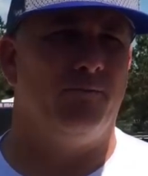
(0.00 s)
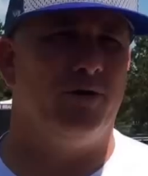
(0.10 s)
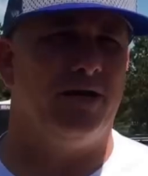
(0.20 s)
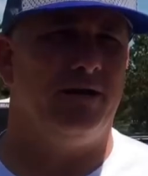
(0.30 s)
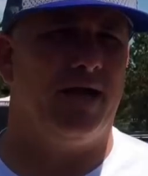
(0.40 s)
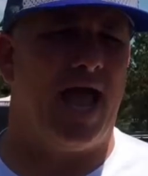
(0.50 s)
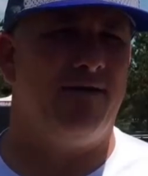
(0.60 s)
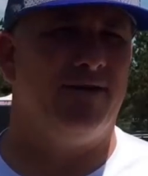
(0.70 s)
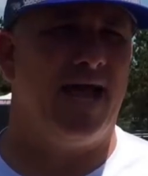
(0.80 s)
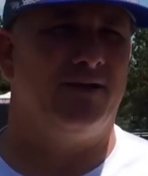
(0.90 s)
We
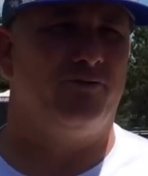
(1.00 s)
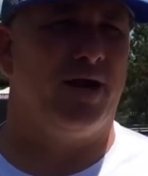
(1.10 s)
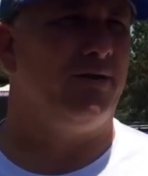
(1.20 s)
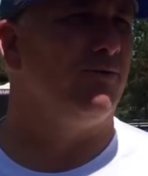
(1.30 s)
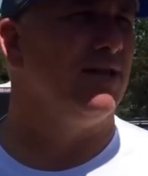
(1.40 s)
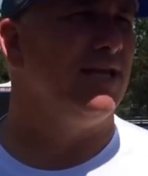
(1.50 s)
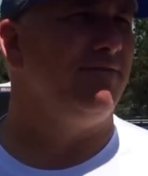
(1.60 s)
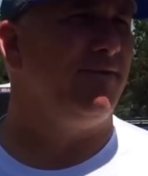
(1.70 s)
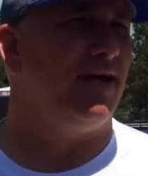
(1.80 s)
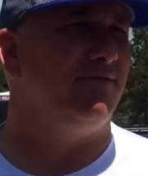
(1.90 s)
haven't had great
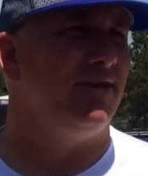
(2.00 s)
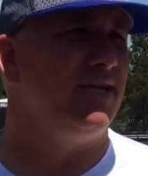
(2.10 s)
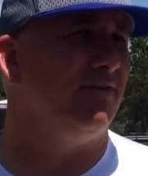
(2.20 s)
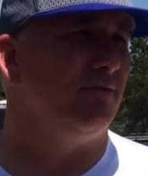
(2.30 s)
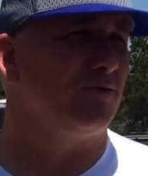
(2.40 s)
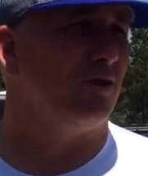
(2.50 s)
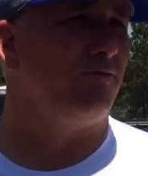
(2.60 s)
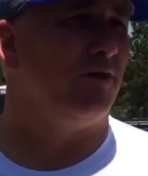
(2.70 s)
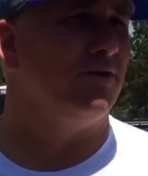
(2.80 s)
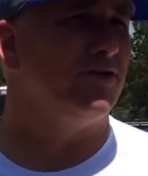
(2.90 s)
relief out of any of them so
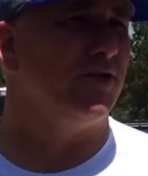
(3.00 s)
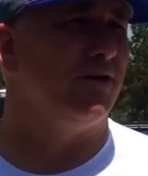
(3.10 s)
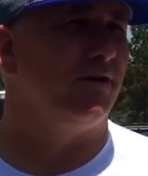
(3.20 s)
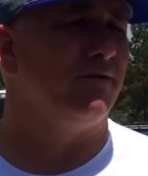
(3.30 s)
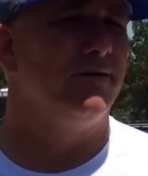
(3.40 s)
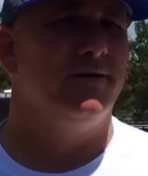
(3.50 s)
far this year.